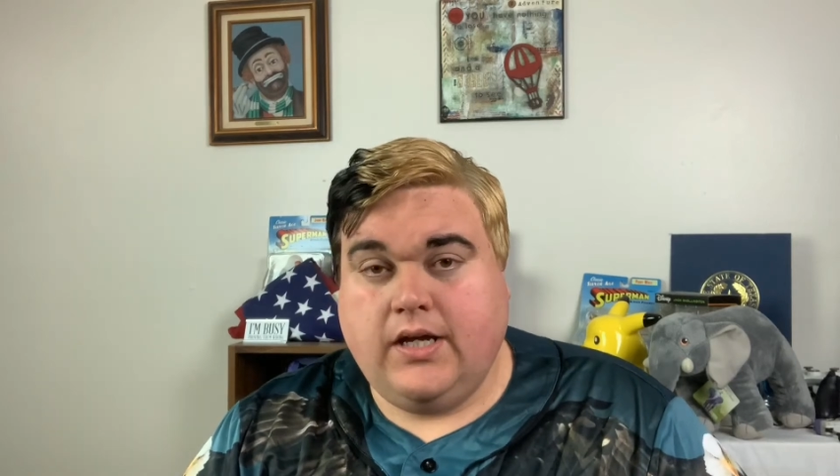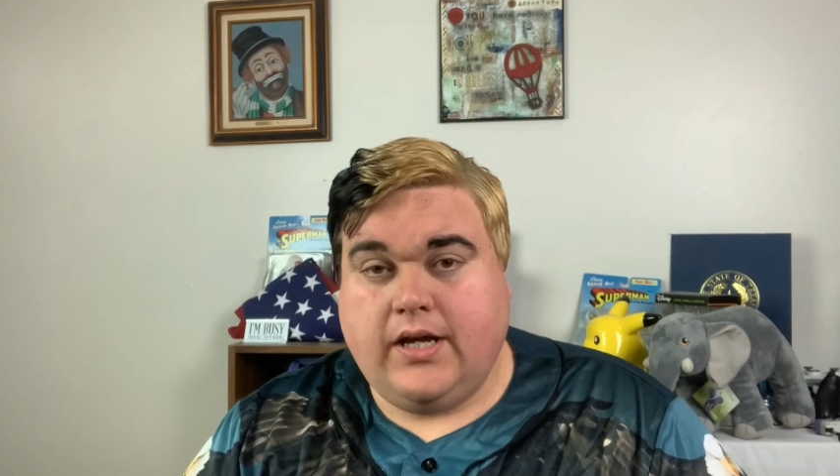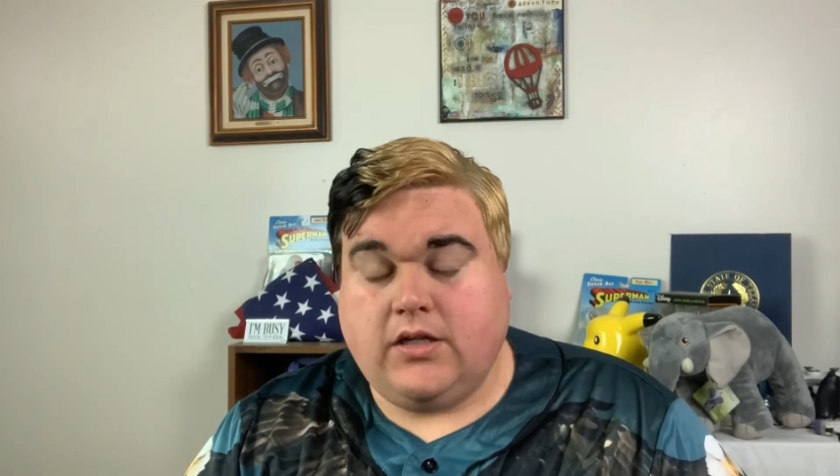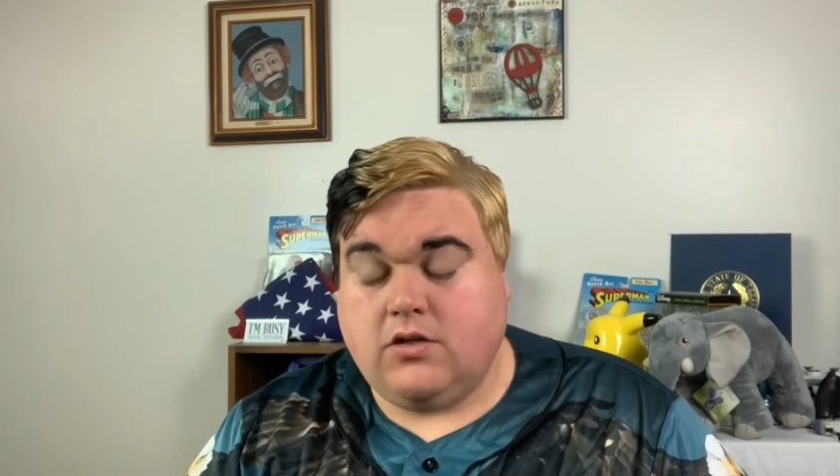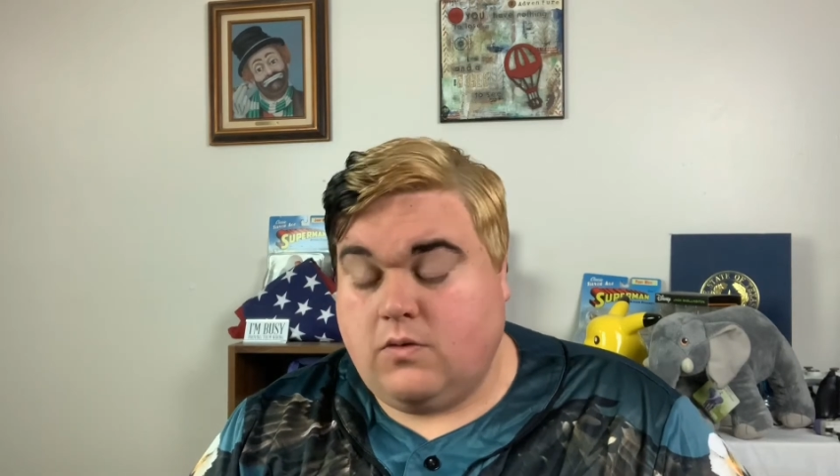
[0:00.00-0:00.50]

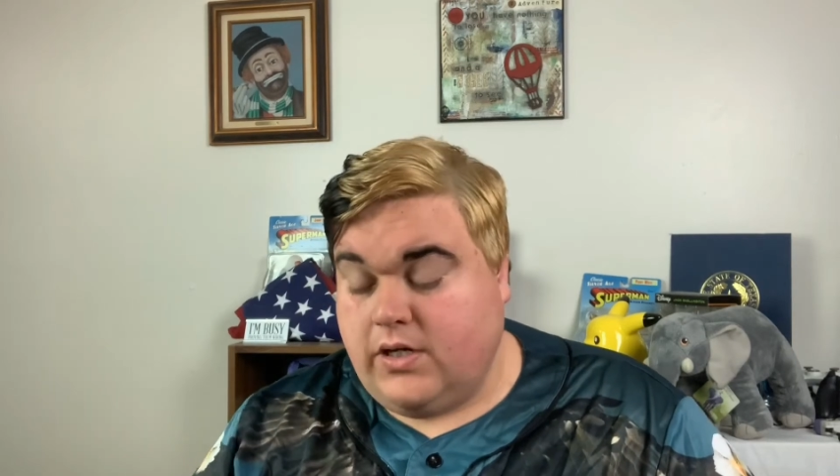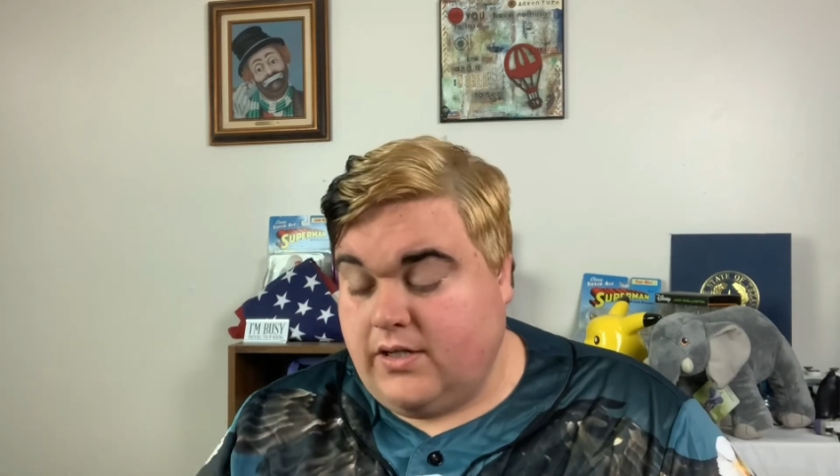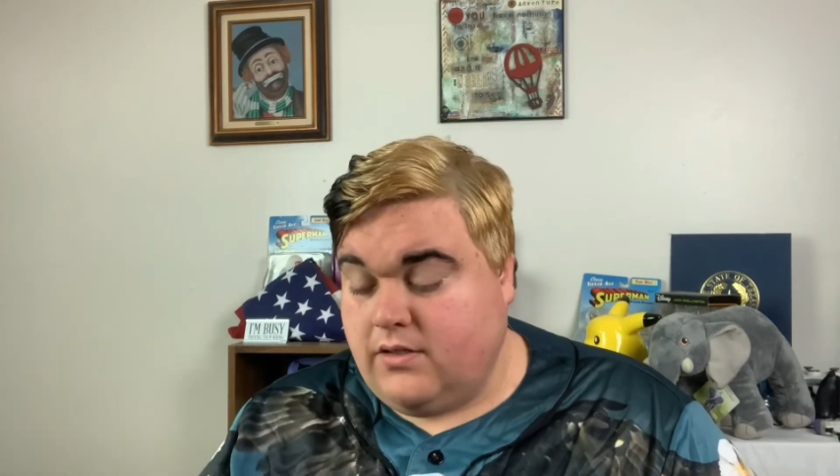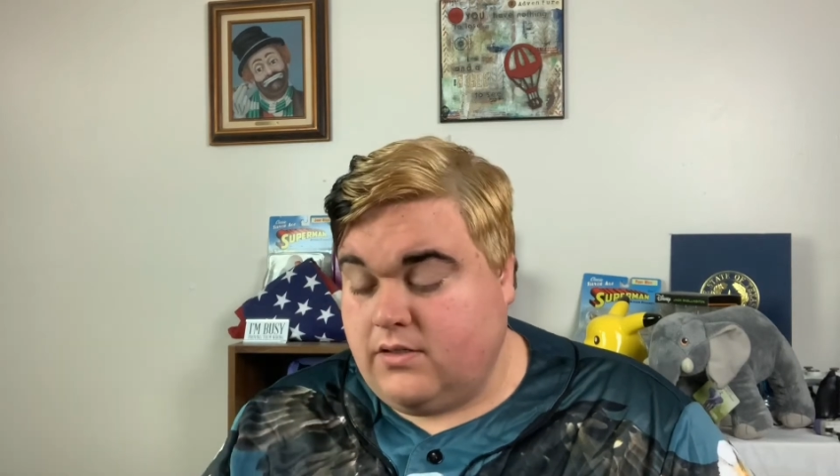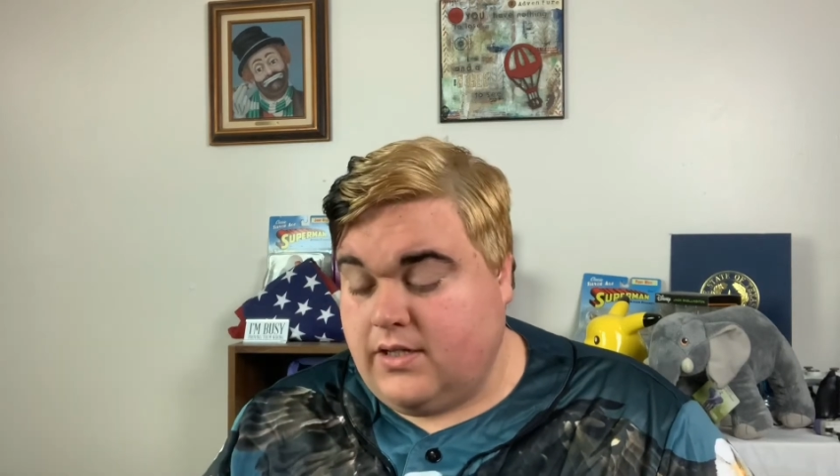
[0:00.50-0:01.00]
And you know
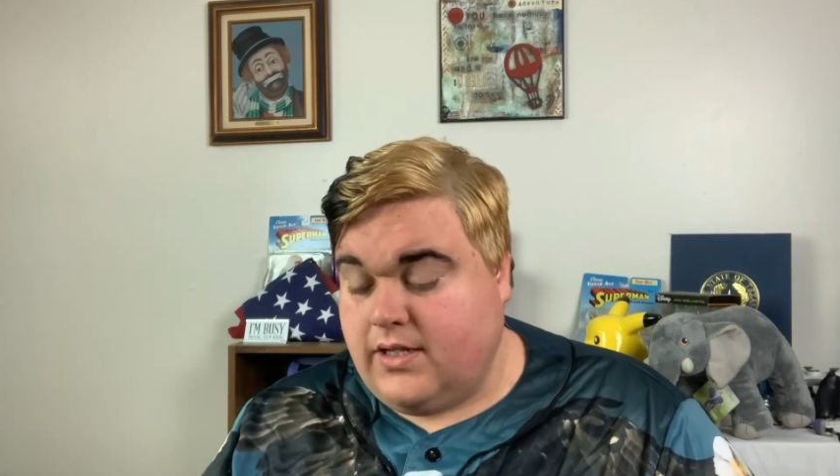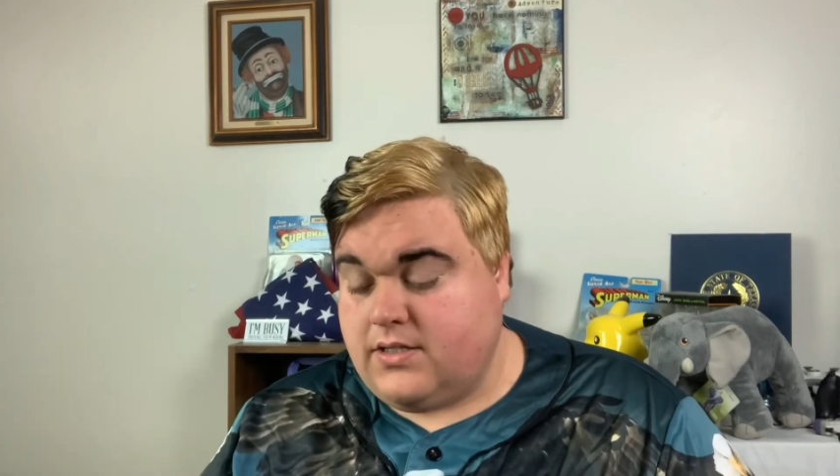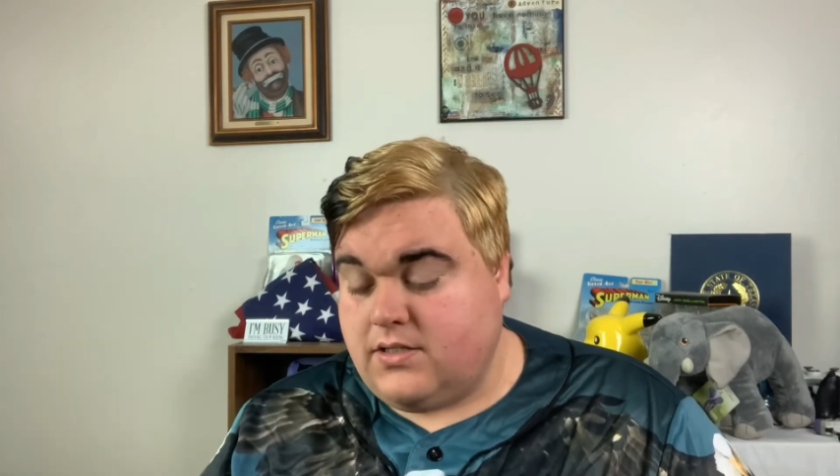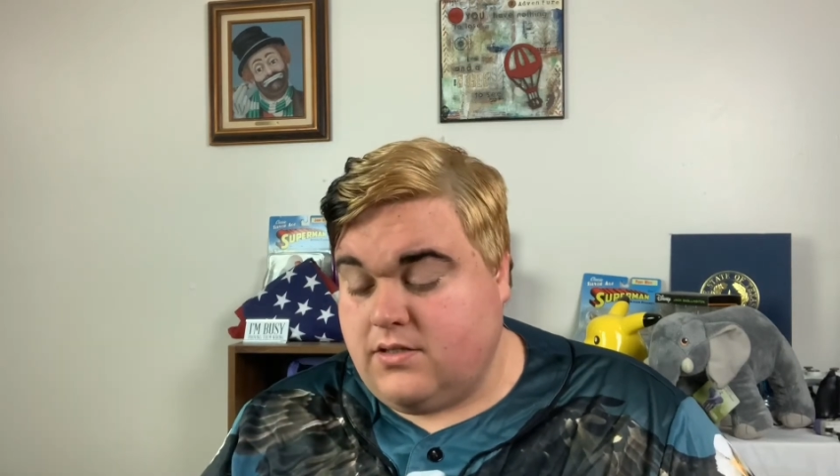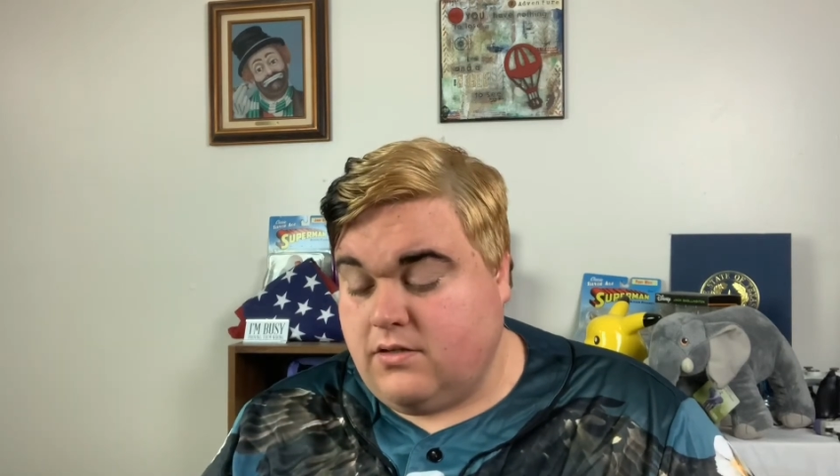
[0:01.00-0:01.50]
what?
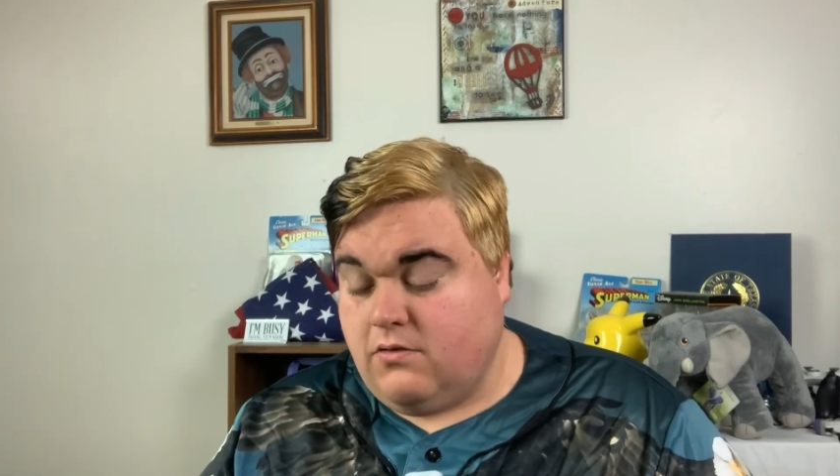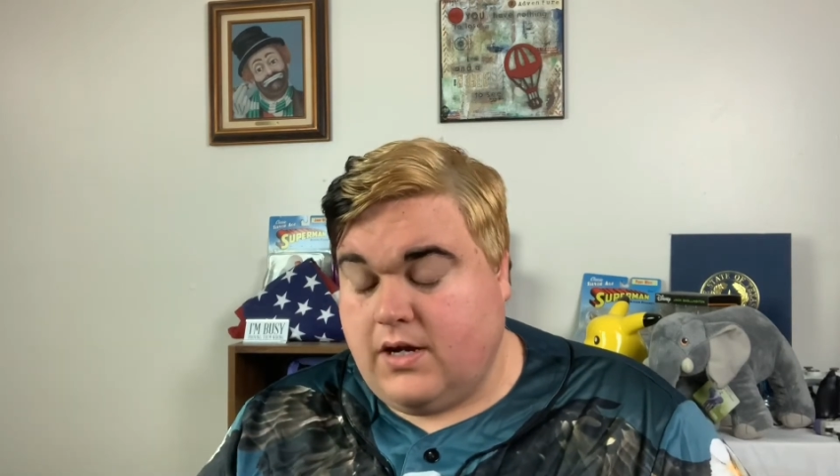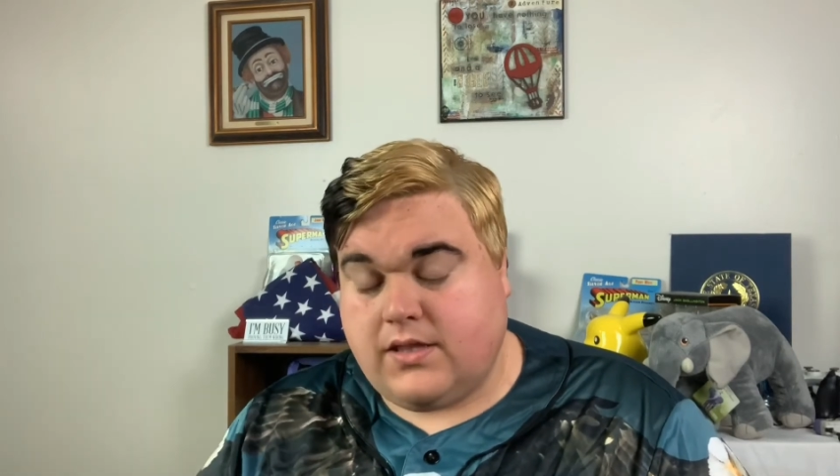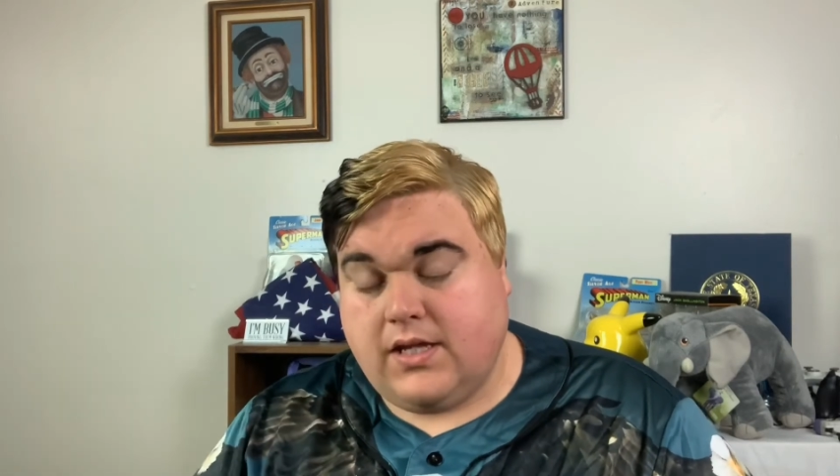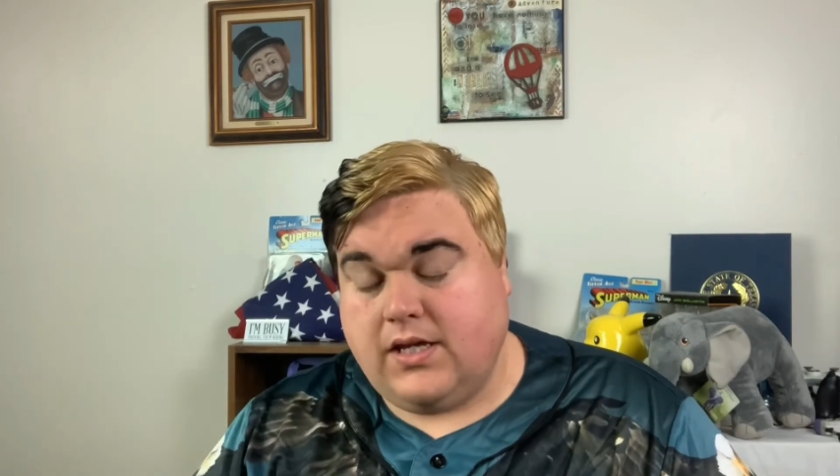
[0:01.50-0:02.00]
That's the
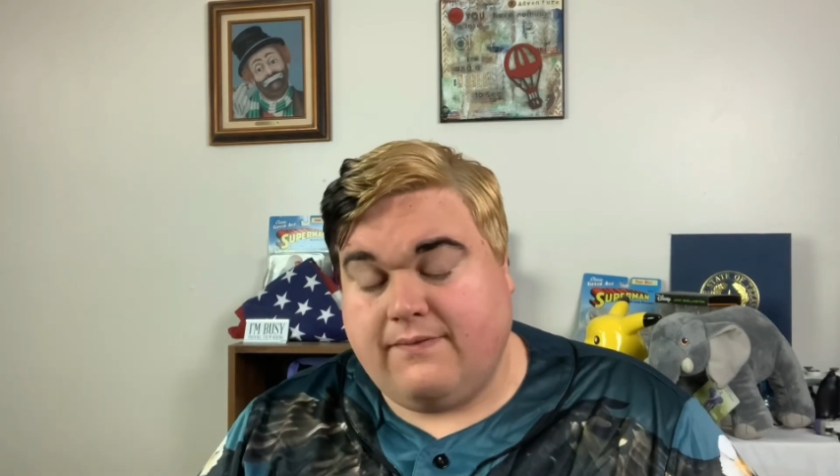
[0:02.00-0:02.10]
great thing.